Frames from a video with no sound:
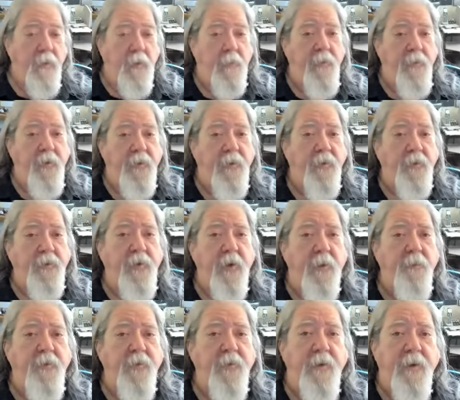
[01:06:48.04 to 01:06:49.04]
I mean, you
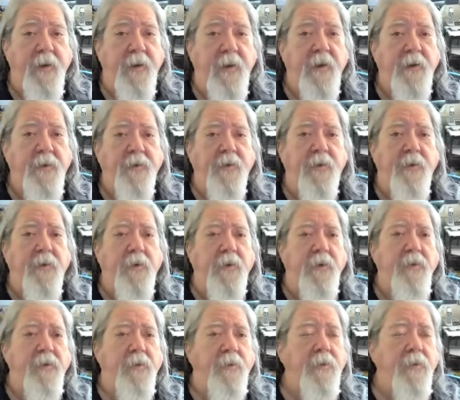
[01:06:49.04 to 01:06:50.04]
jumped to the answer,
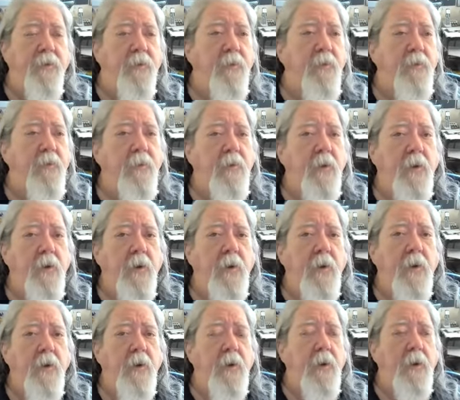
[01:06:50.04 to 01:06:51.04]
didn't you?
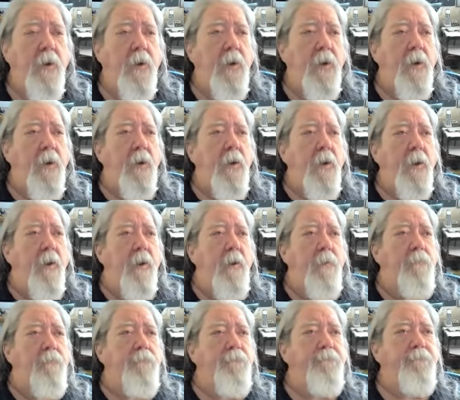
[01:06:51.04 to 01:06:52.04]

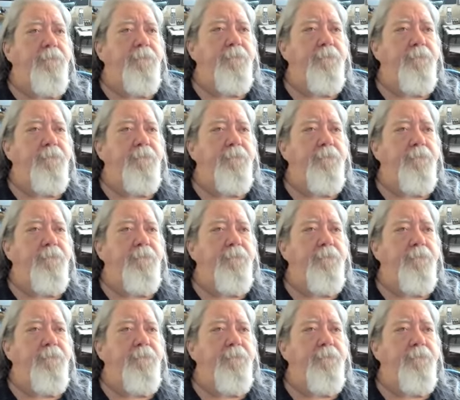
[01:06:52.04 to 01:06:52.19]
Um,